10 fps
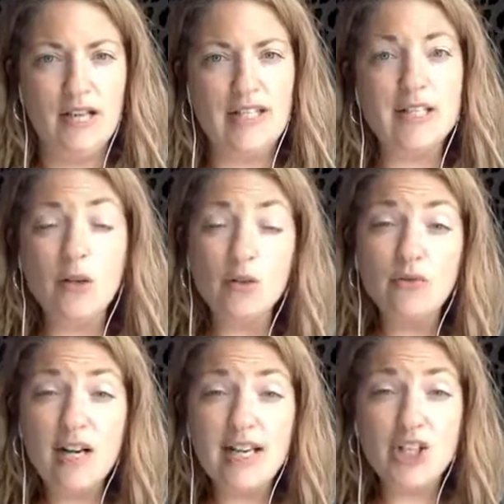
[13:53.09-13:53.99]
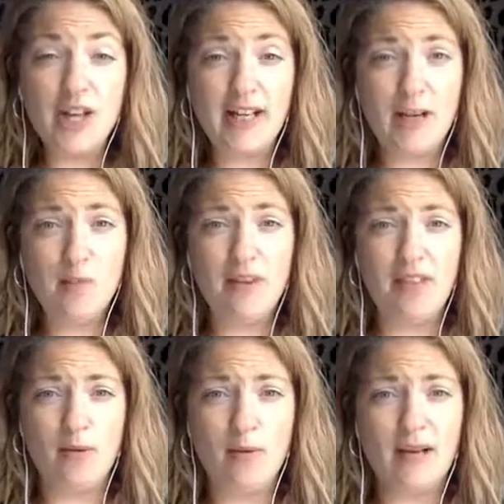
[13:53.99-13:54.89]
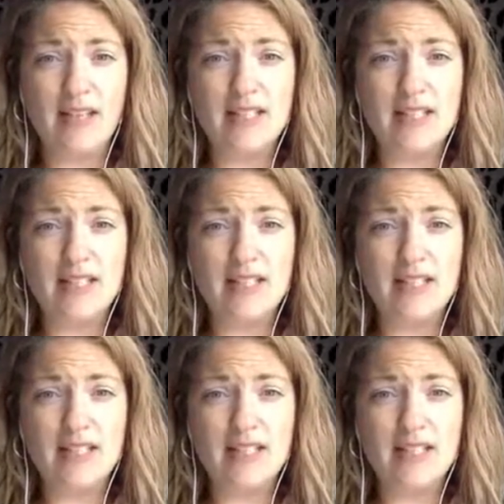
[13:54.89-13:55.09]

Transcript: And so I'll really check in with them. I'm like,